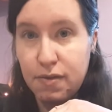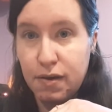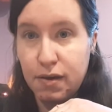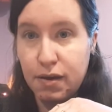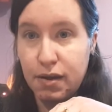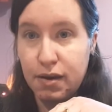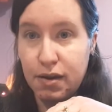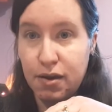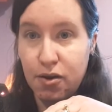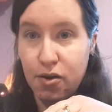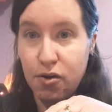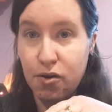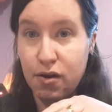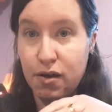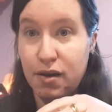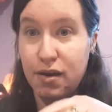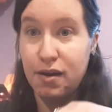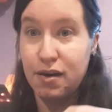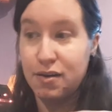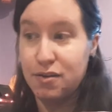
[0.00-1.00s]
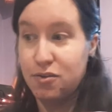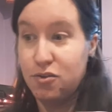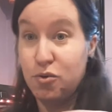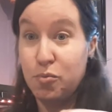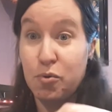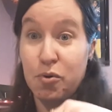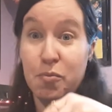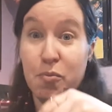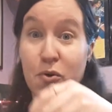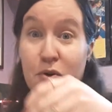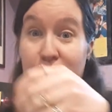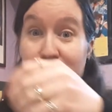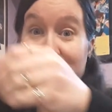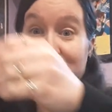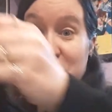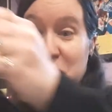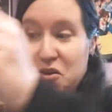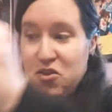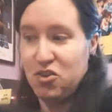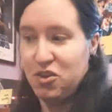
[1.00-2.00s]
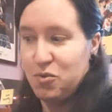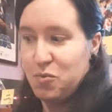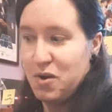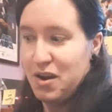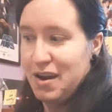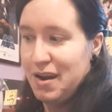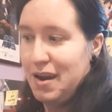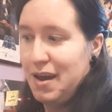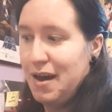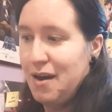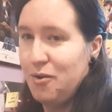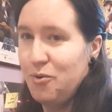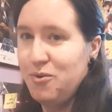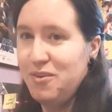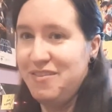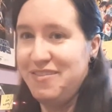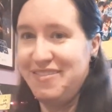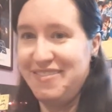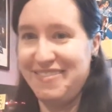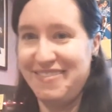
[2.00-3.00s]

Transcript: Thing in here is super important, especially right now.